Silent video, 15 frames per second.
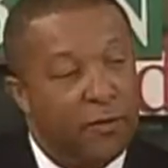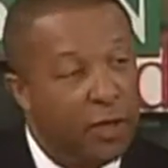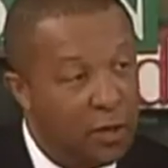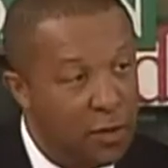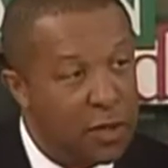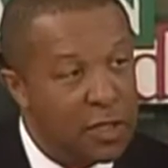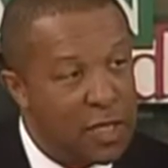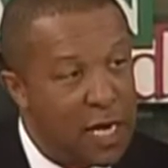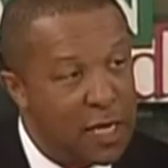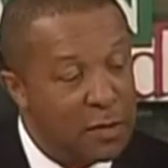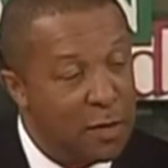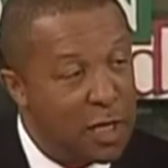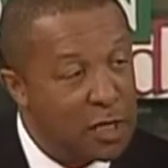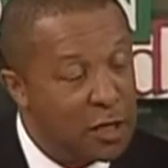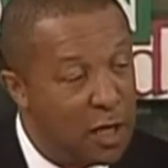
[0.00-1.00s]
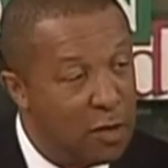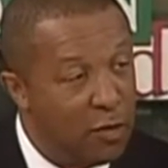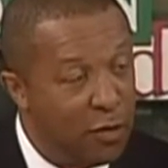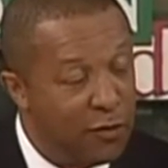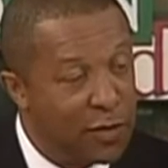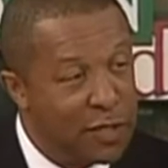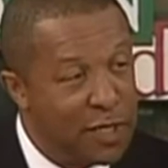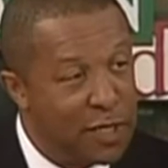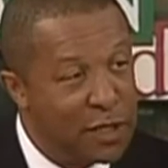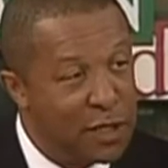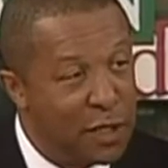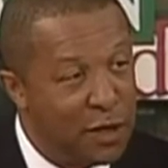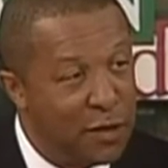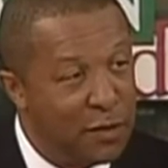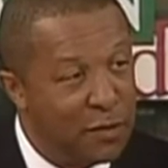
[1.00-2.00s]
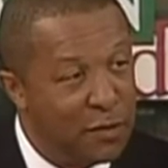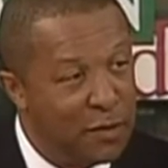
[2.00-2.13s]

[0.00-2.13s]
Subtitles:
of Literacize makes perfect sense to you?